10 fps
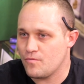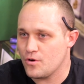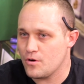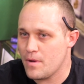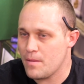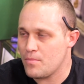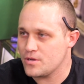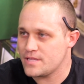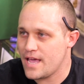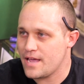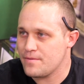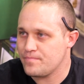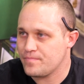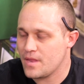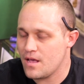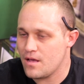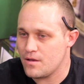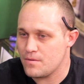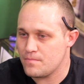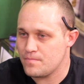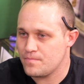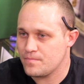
for my birthday, um,